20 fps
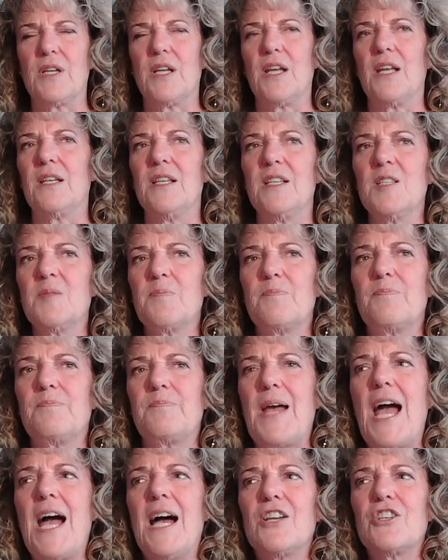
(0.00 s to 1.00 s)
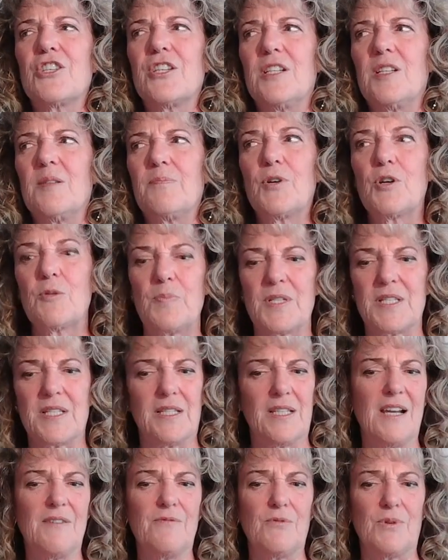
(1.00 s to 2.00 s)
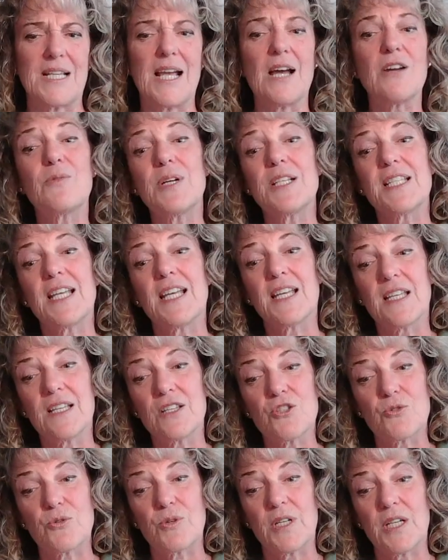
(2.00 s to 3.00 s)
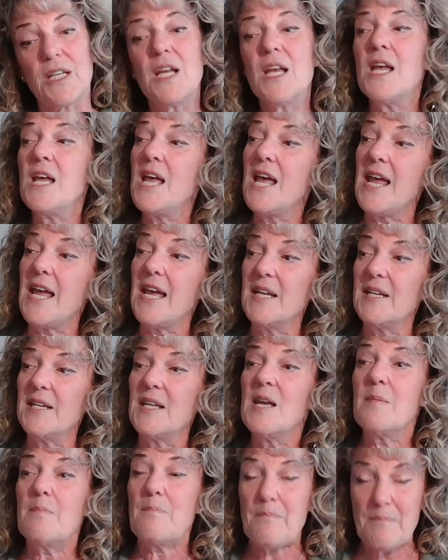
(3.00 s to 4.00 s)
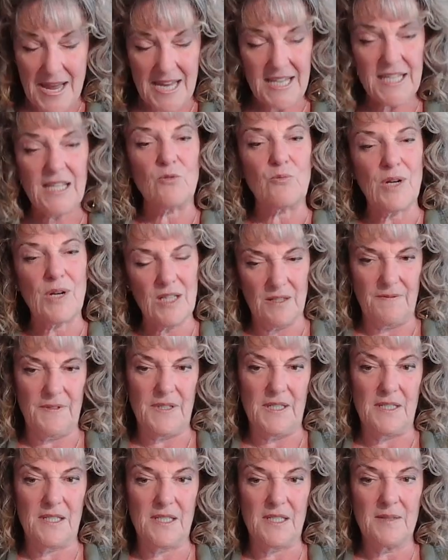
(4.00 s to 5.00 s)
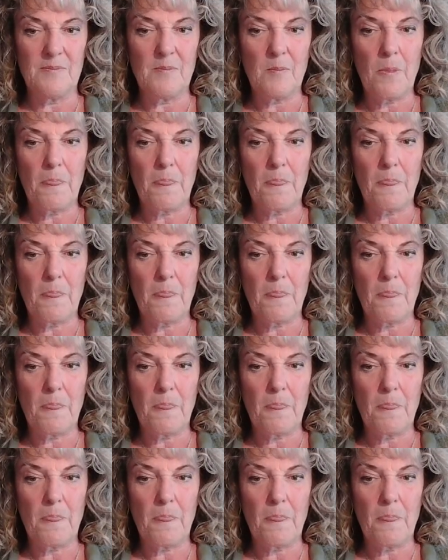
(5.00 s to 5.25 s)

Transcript: and his passion and purpose in life was, how do I take history and make it relevant